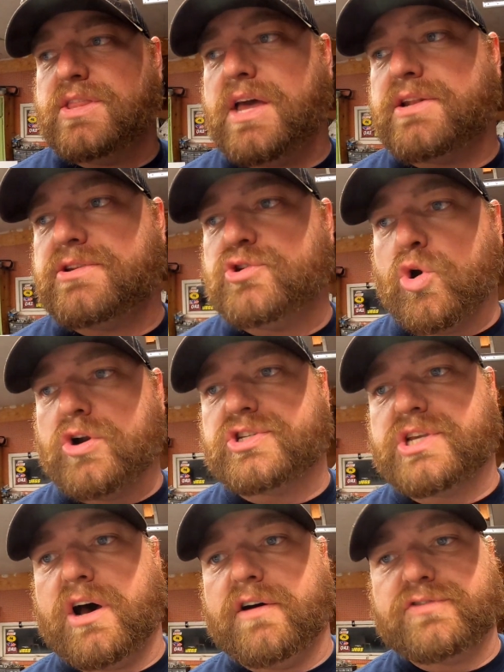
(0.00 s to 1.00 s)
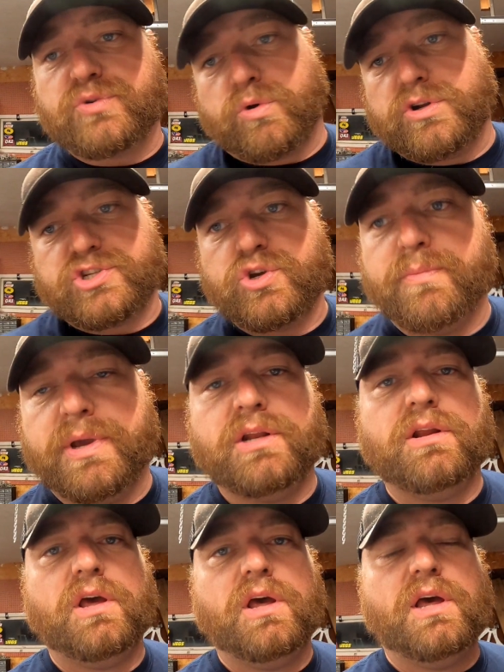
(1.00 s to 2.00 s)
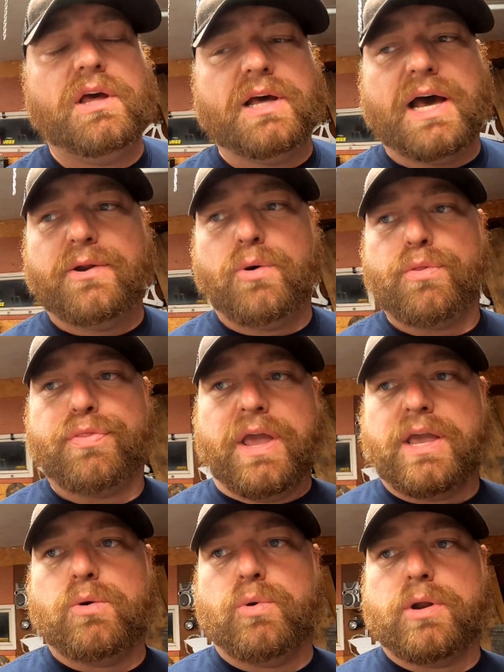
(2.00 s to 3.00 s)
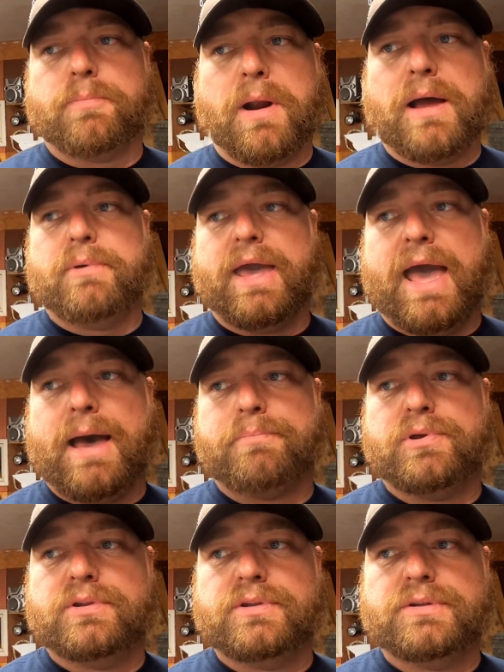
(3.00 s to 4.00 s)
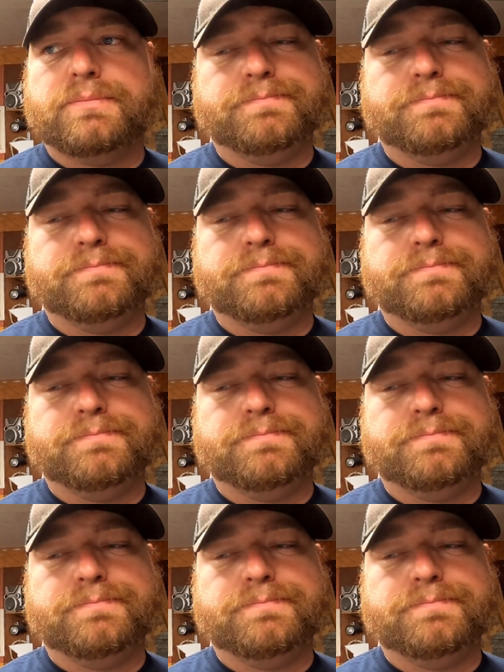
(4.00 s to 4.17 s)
that to ourselves. We're assuming, I don't think it would have probably happened